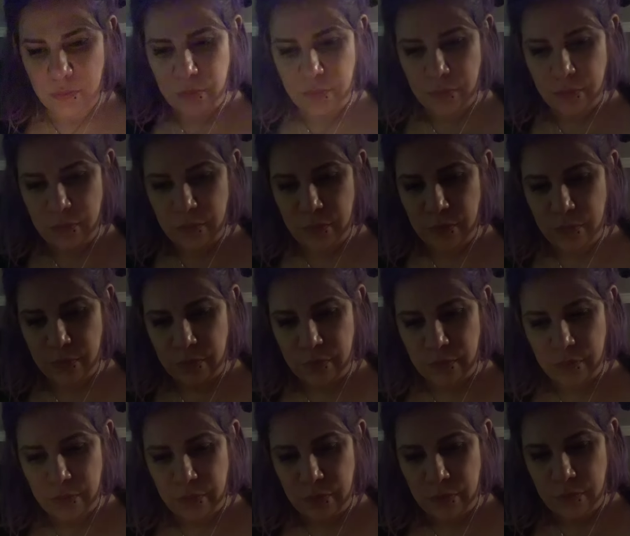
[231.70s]

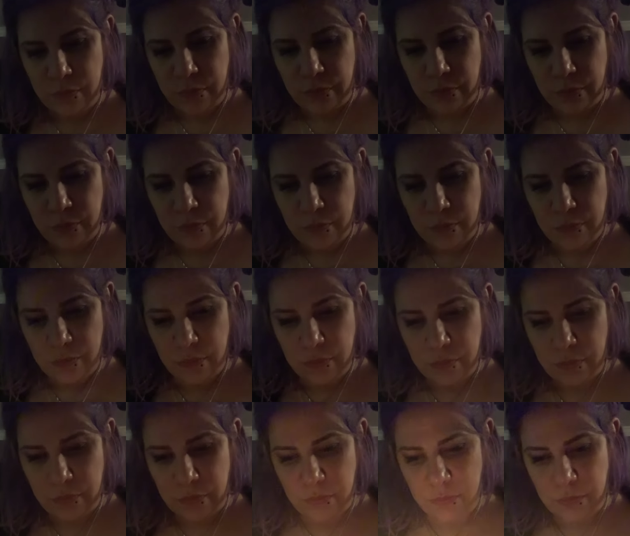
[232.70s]

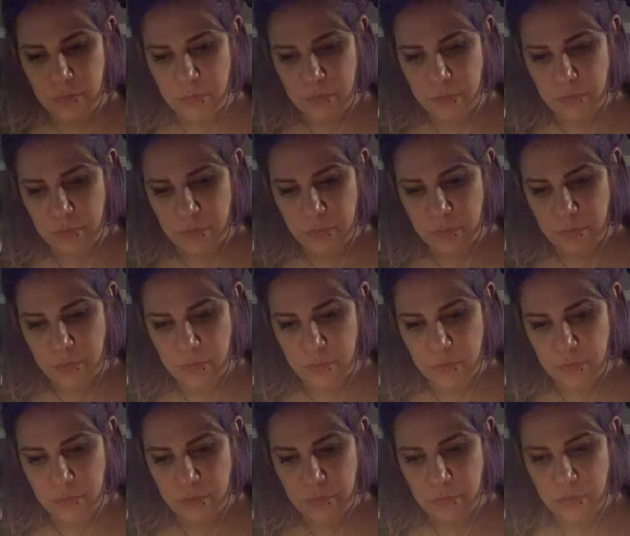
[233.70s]

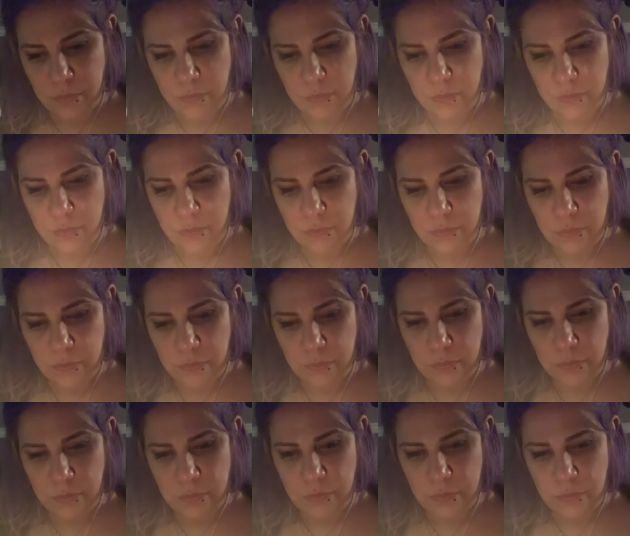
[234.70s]

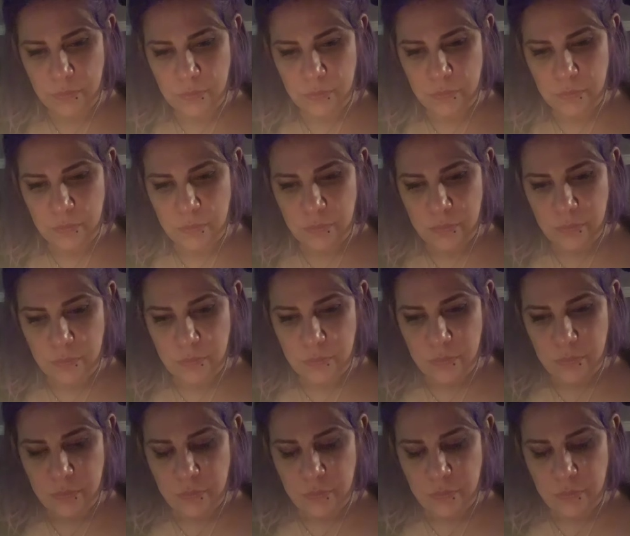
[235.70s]
No one is speaking in this clip.